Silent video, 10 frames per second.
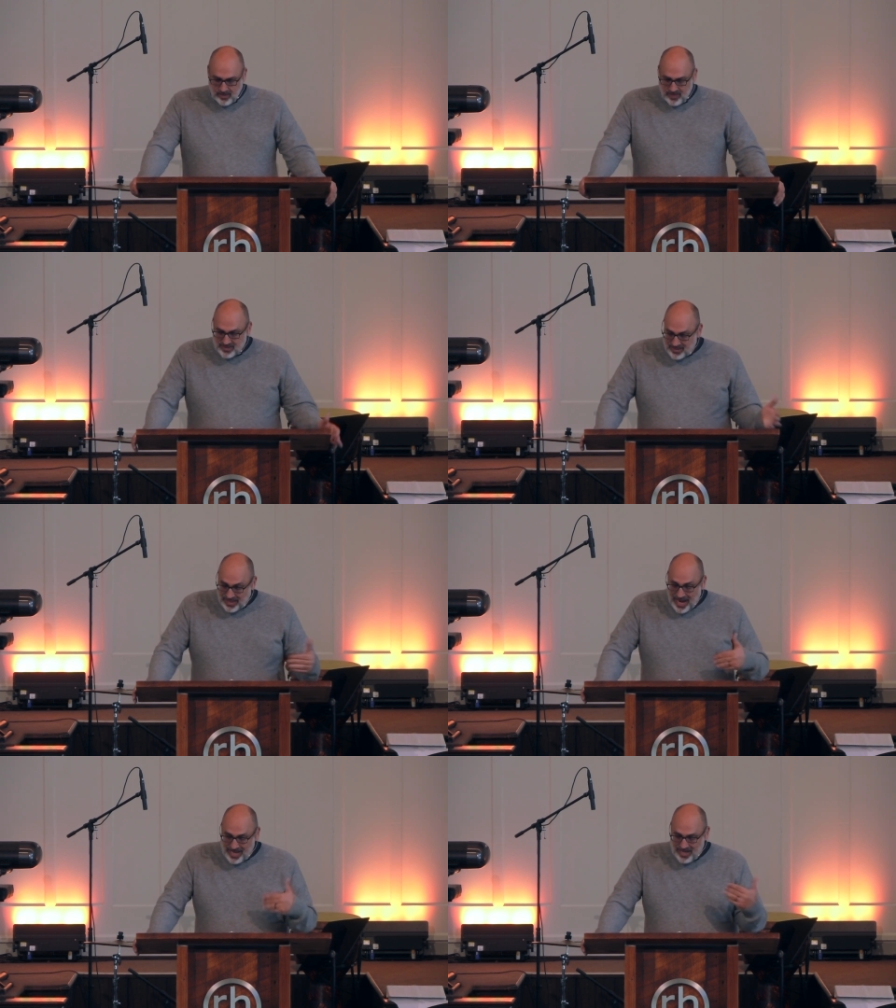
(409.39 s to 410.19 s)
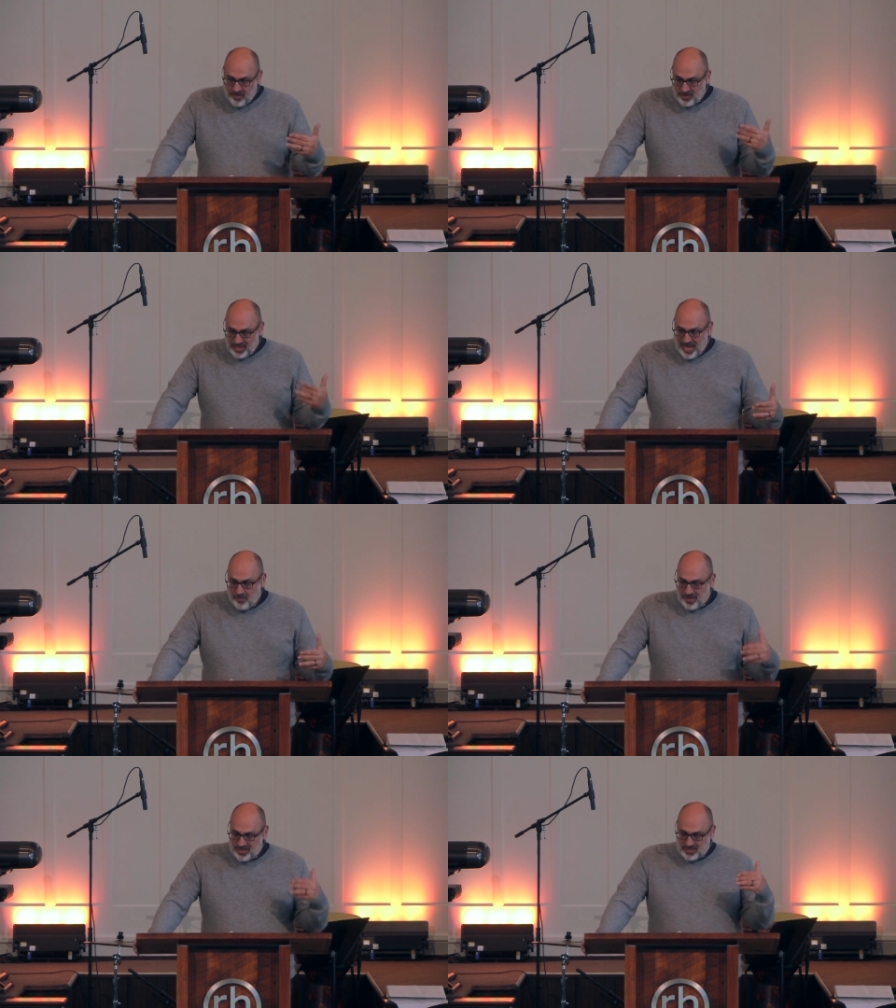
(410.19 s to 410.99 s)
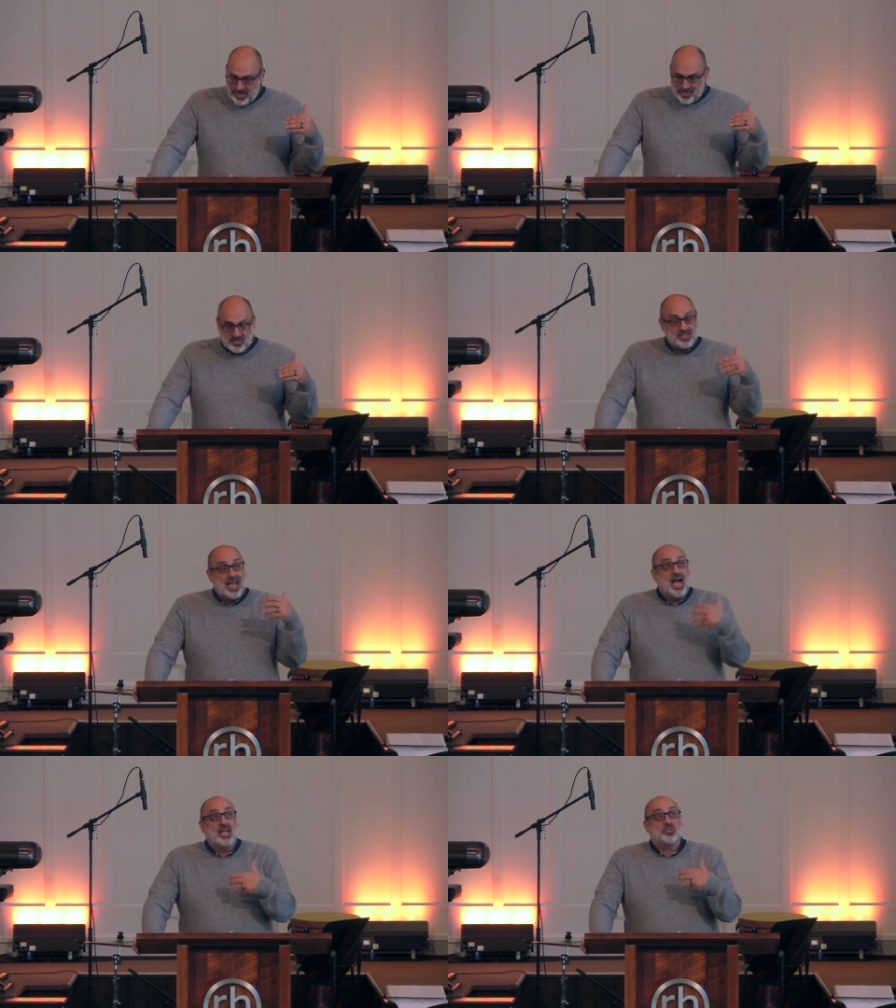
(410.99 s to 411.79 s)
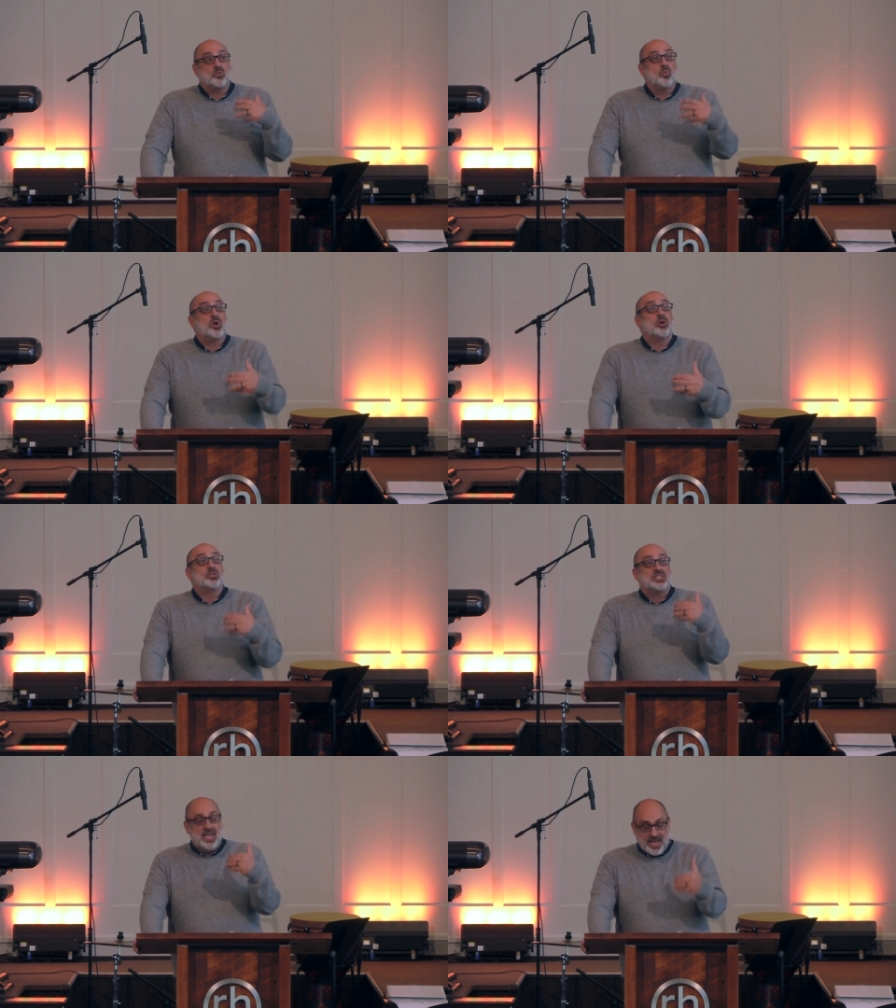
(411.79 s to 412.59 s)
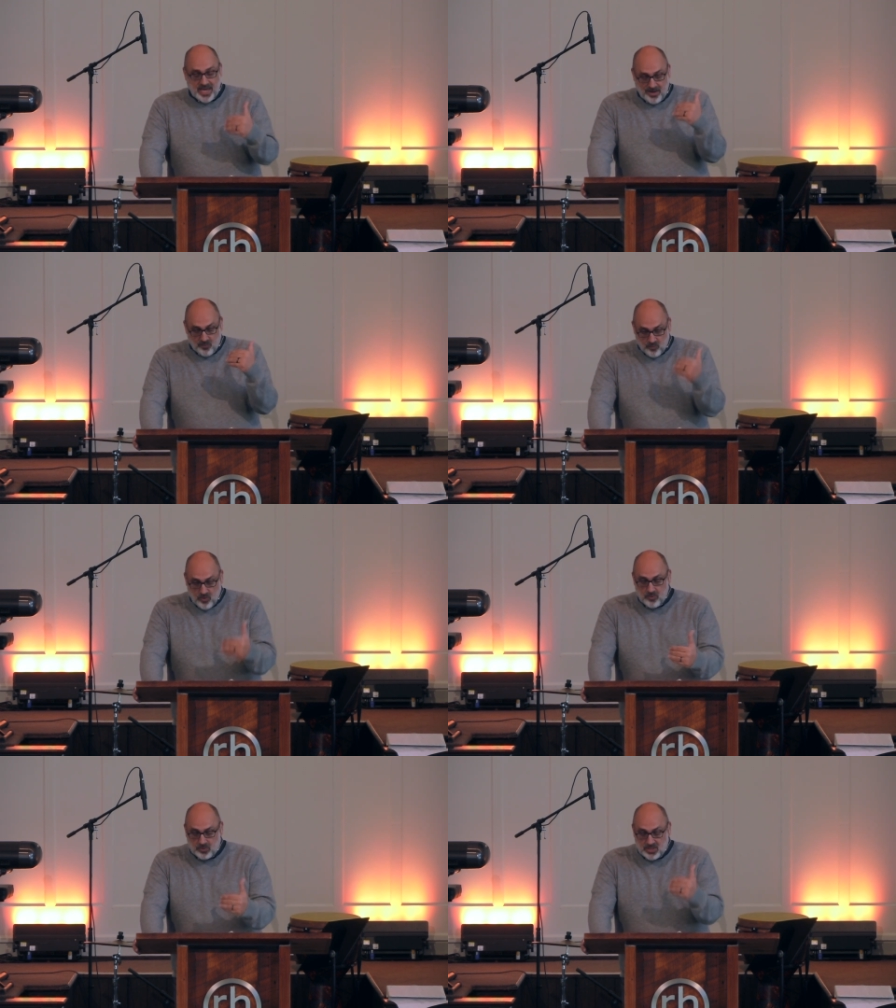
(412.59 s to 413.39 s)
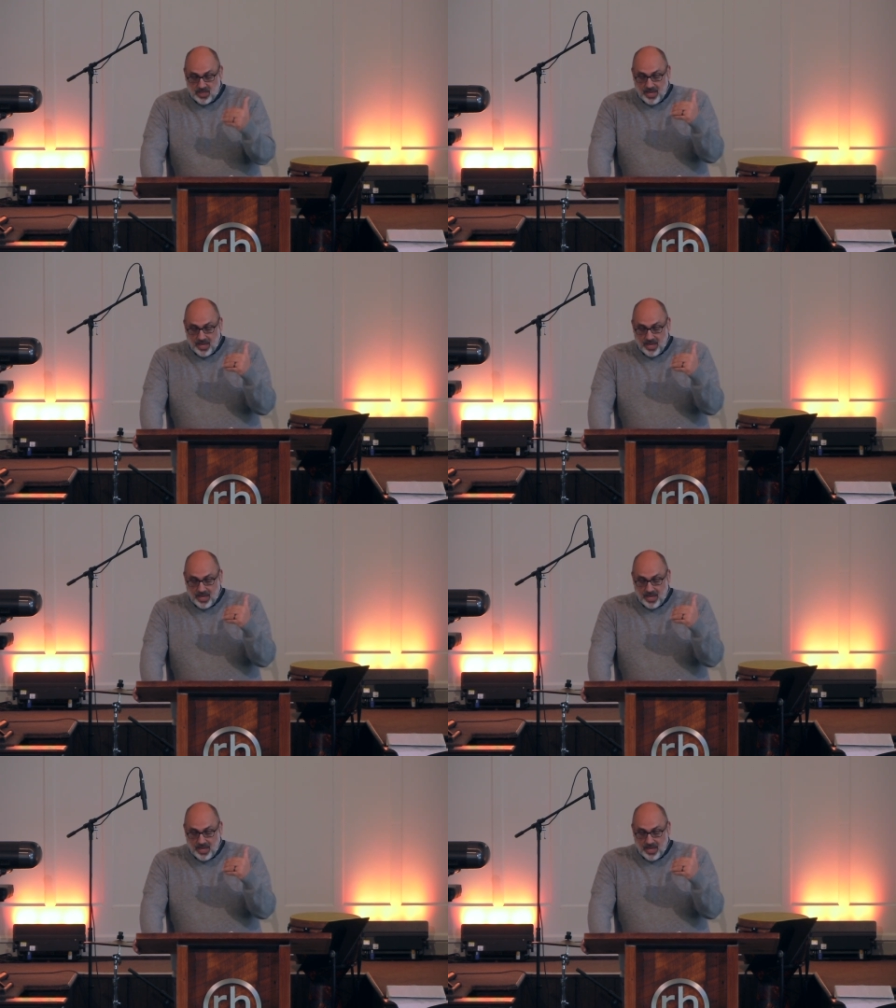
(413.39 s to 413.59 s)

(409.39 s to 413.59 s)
This lighting of a lamp, it is, it is God's word taking root